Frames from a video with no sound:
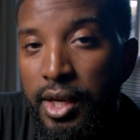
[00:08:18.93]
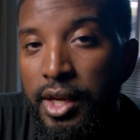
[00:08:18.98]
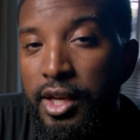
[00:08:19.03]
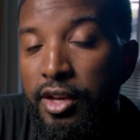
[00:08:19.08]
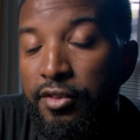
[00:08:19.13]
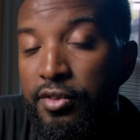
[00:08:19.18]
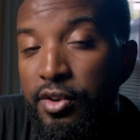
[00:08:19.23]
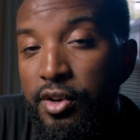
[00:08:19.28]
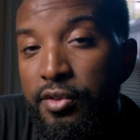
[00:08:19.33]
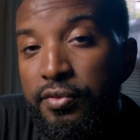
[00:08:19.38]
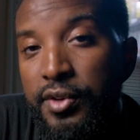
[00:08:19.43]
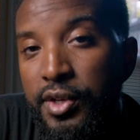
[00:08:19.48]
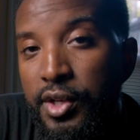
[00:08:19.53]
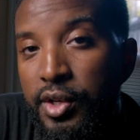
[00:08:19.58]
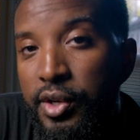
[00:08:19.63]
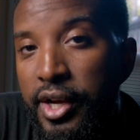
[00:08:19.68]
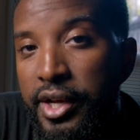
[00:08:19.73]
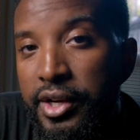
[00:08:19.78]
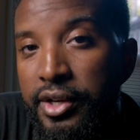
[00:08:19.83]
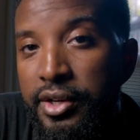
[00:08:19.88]
If you're a video
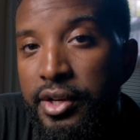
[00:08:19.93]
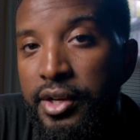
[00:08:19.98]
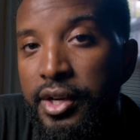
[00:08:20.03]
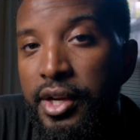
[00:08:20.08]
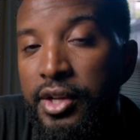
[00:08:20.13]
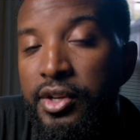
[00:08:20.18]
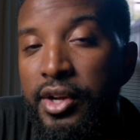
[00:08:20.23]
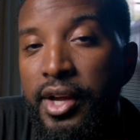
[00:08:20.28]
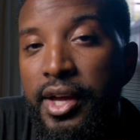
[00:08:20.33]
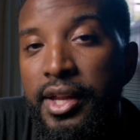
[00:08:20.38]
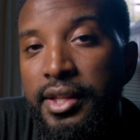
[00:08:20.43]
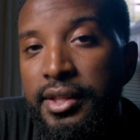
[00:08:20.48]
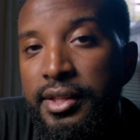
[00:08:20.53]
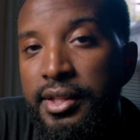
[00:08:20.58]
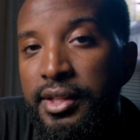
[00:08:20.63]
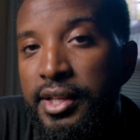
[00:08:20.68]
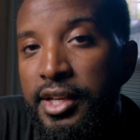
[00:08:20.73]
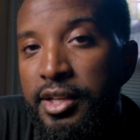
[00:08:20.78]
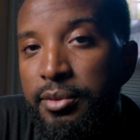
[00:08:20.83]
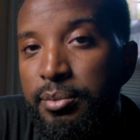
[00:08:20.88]
editor and you're
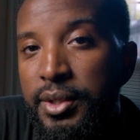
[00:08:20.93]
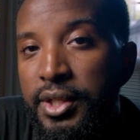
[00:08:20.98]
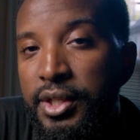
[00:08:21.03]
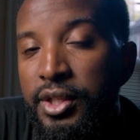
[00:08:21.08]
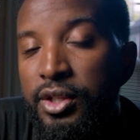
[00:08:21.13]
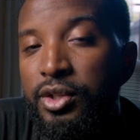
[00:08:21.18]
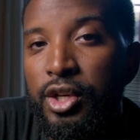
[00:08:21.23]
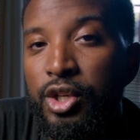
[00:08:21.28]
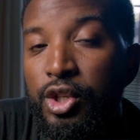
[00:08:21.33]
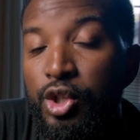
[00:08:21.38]
anything like me,